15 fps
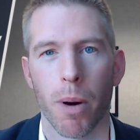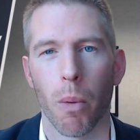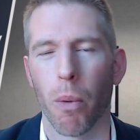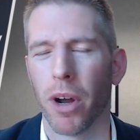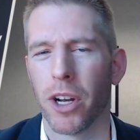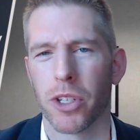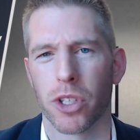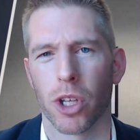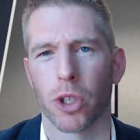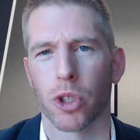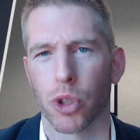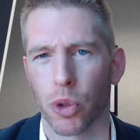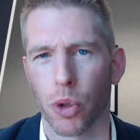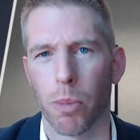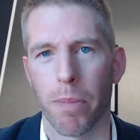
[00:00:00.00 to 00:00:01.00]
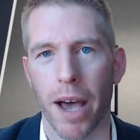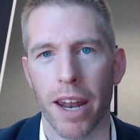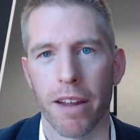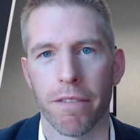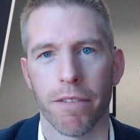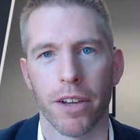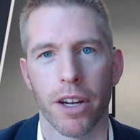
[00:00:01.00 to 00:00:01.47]
But what is the true
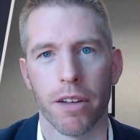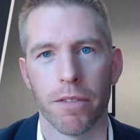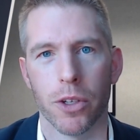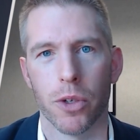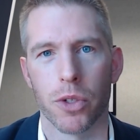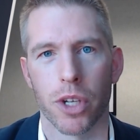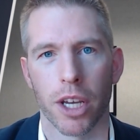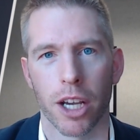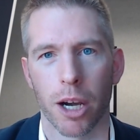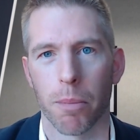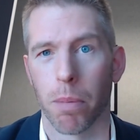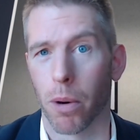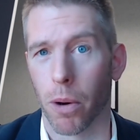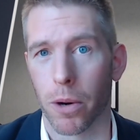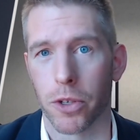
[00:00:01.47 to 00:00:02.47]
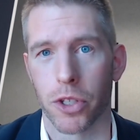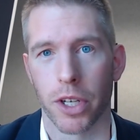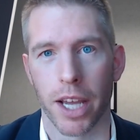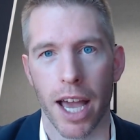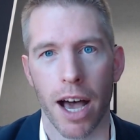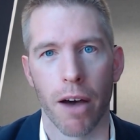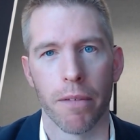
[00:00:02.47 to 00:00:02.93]
benefit of using a brokerage
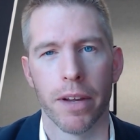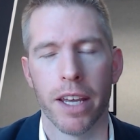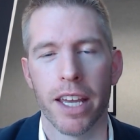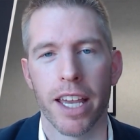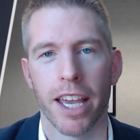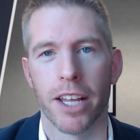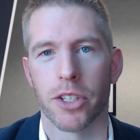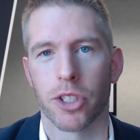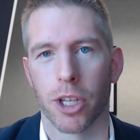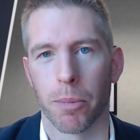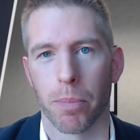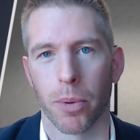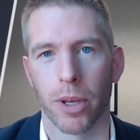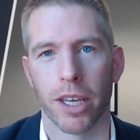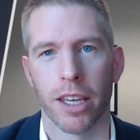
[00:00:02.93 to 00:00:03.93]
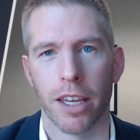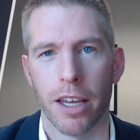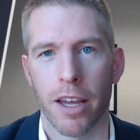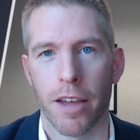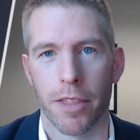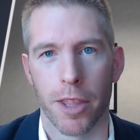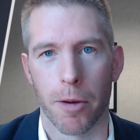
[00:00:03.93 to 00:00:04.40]
account? It's simply
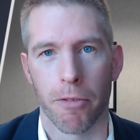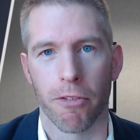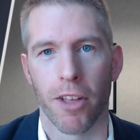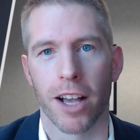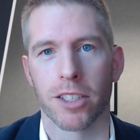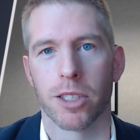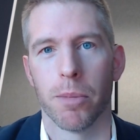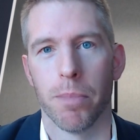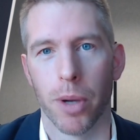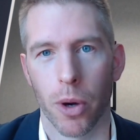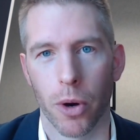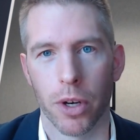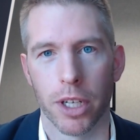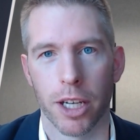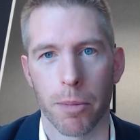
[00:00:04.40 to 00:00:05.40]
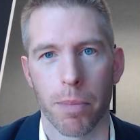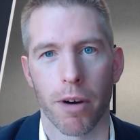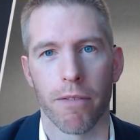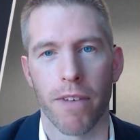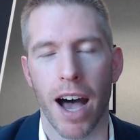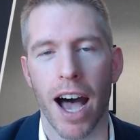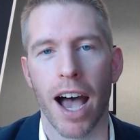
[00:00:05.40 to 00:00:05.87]
the flexibility it
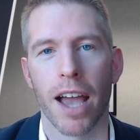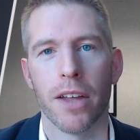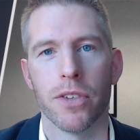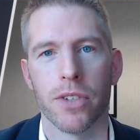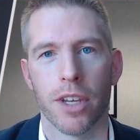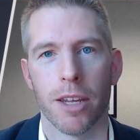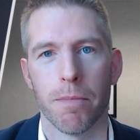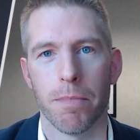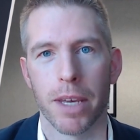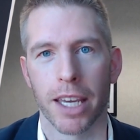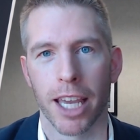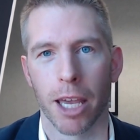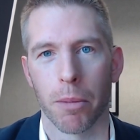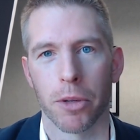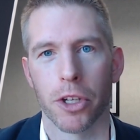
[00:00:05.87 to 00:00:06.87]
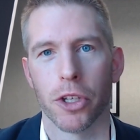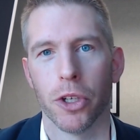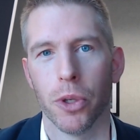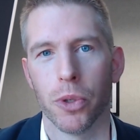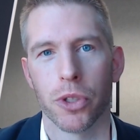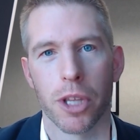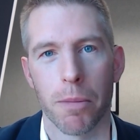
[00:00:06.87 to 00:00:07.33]
provides in being able to
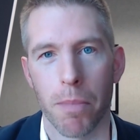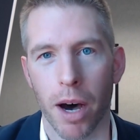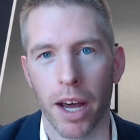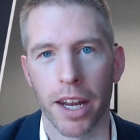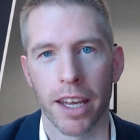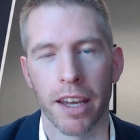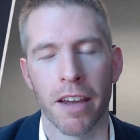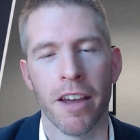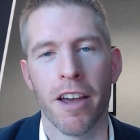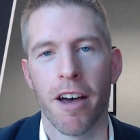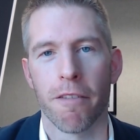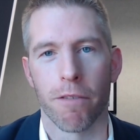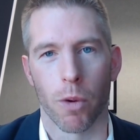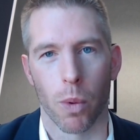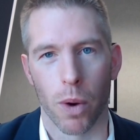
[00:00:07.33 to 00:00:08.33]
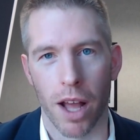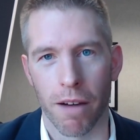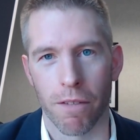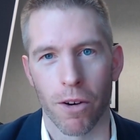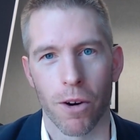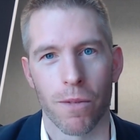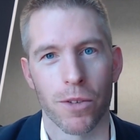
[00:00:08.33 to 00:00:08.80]
use the money for
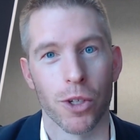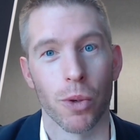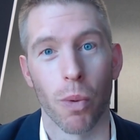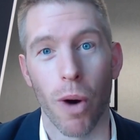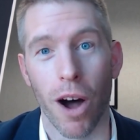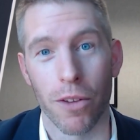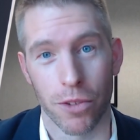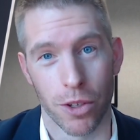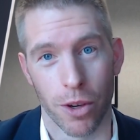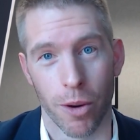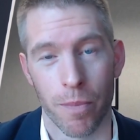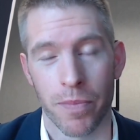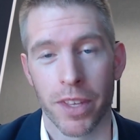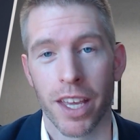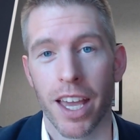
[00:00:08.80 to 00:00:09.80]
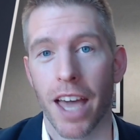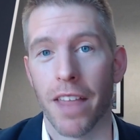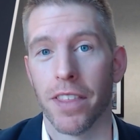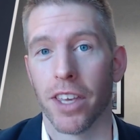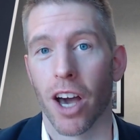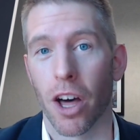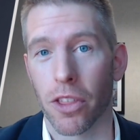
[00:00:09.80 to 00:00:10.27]
whatever you want to.
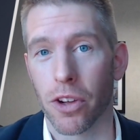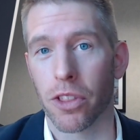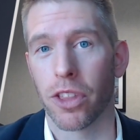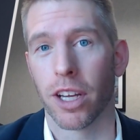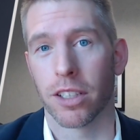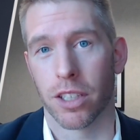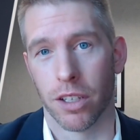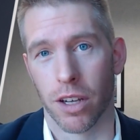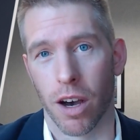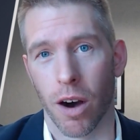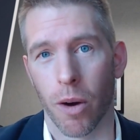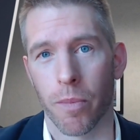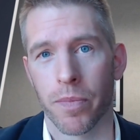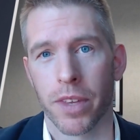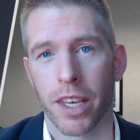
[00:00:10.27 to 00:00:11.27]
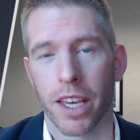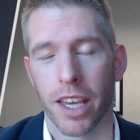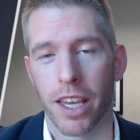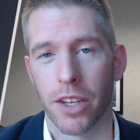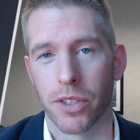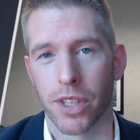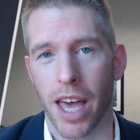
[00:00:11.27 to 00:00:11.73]
And the other thing to know
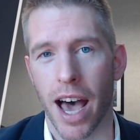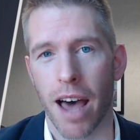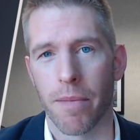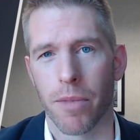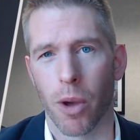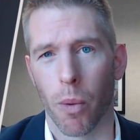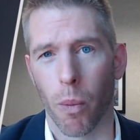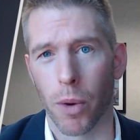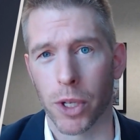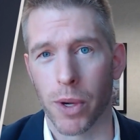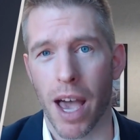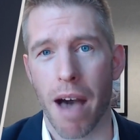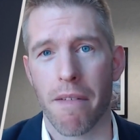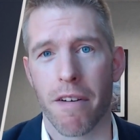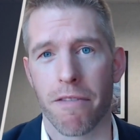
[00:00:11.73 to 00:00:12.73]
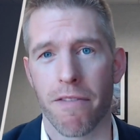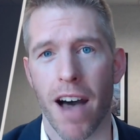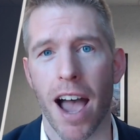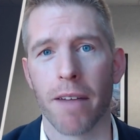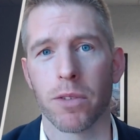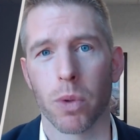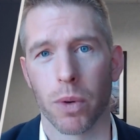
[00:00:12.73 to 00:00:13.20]
is that when you have a
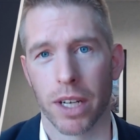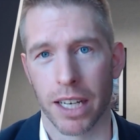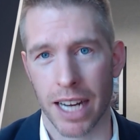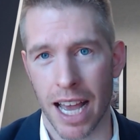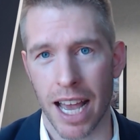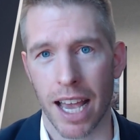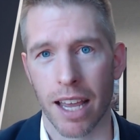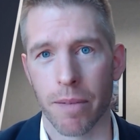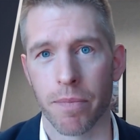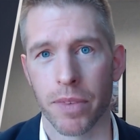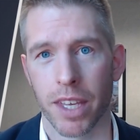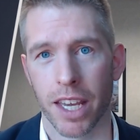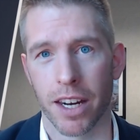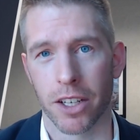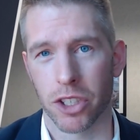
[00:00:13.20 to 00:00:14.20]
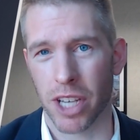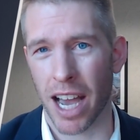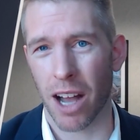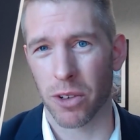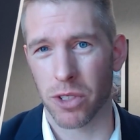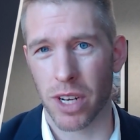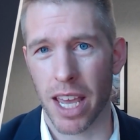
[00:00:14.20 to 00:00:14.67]
529 in a
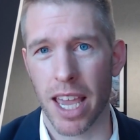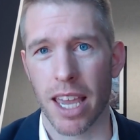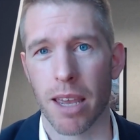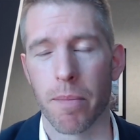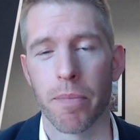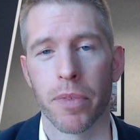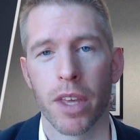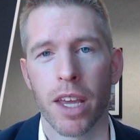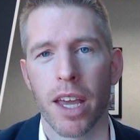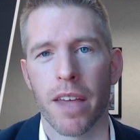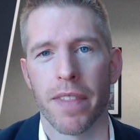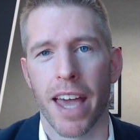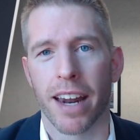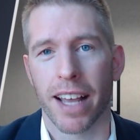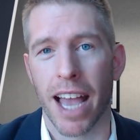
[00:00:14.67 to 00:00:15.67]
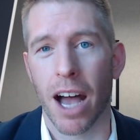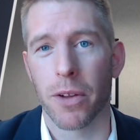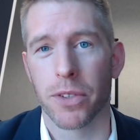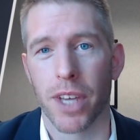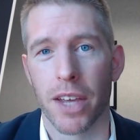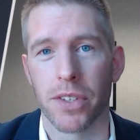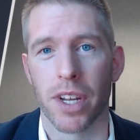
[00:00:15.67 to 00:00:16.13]
child's name, that
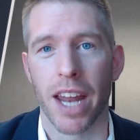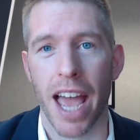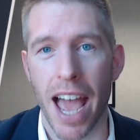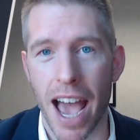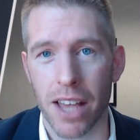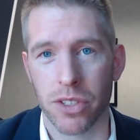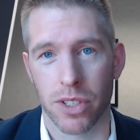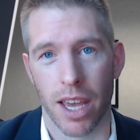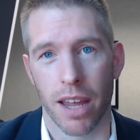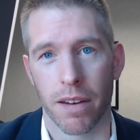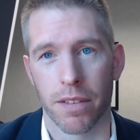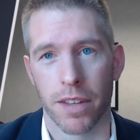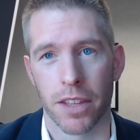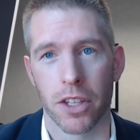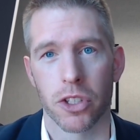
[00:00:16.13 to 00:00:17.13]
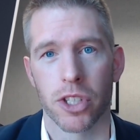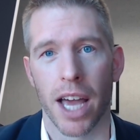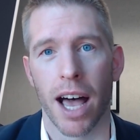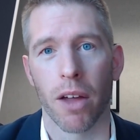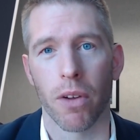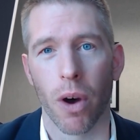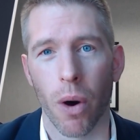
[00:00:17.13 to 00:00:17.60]
counts as an asset that the
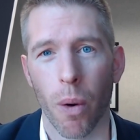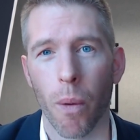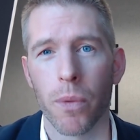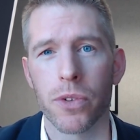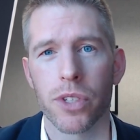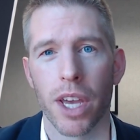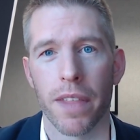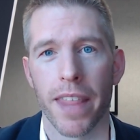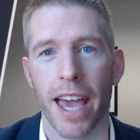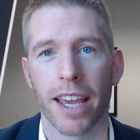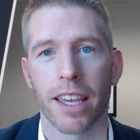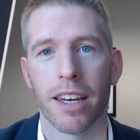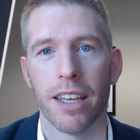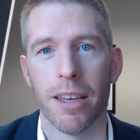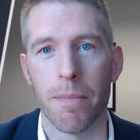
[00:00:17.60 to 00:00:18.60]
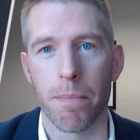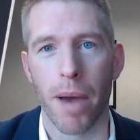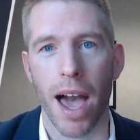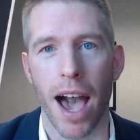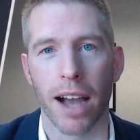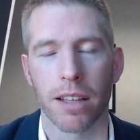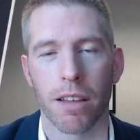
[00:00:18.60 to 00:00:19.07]
child owns, and that can
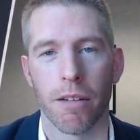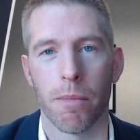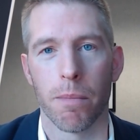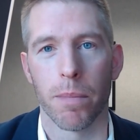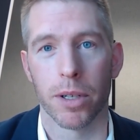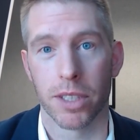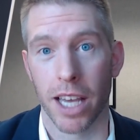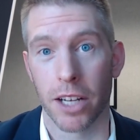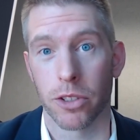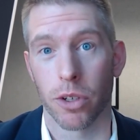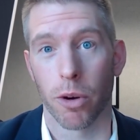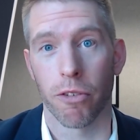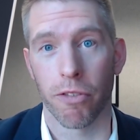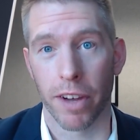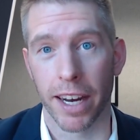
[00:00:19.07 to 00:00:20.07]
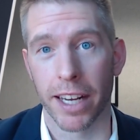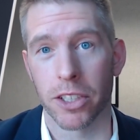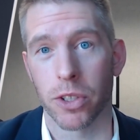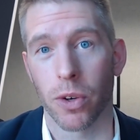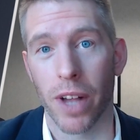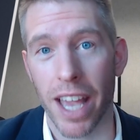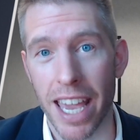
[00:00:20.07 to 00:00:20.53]
impact potential
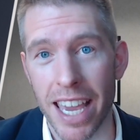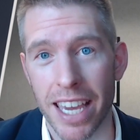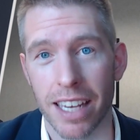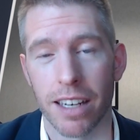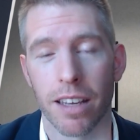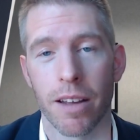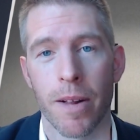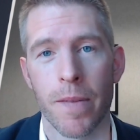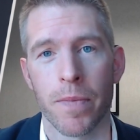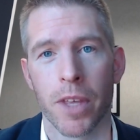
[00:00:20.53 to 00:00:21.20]
financial aid.